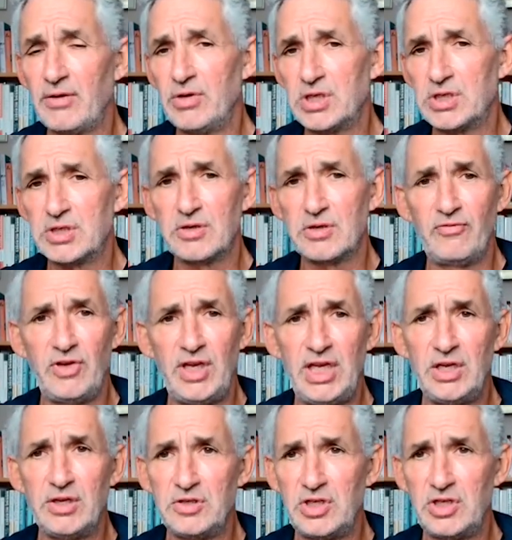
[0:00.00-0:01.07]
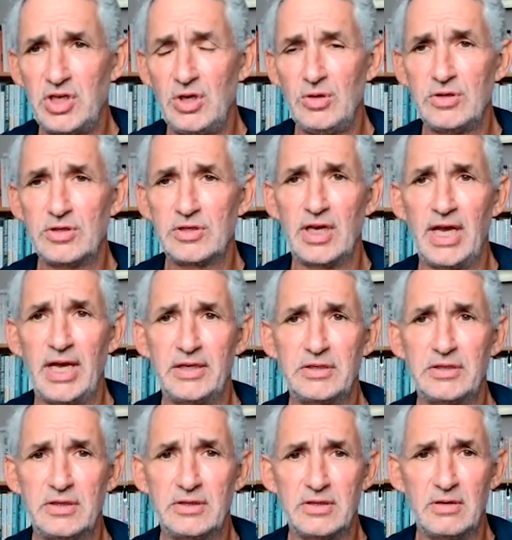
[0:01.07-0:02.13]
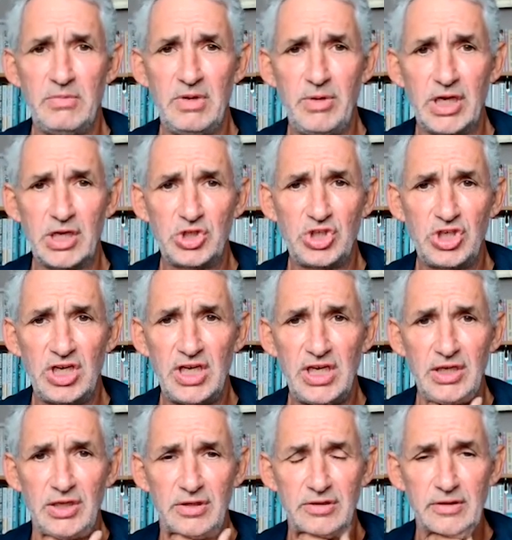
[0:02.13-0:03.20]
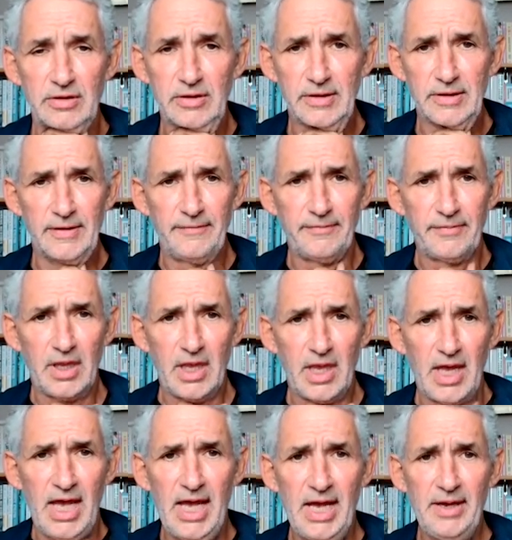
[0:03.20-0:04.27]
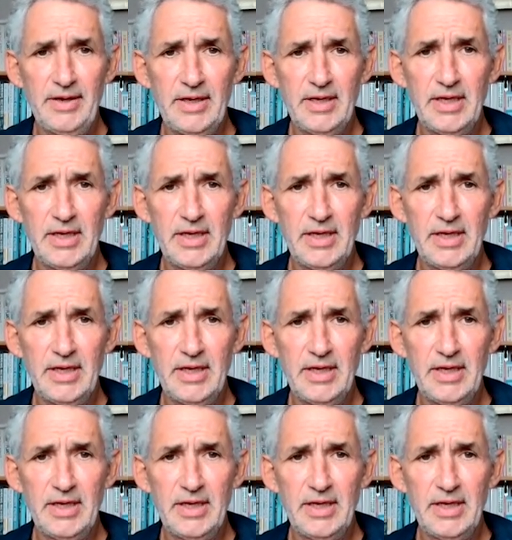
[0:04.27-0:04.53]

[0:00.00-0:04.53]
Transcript: which vegans use uh, to sort of mimic cheese. Uh,